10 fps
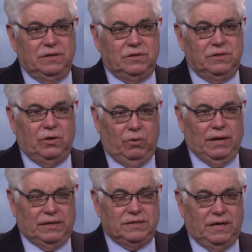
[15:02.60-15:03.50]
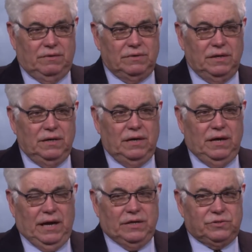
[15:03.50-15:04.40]
to to go out of town,
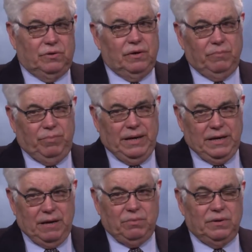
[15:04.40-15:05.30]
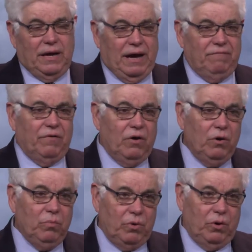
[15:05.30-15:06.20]
and so being able to have
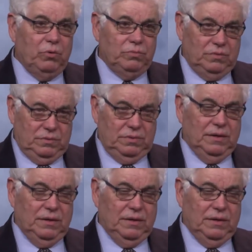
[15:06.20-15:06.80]
homegrown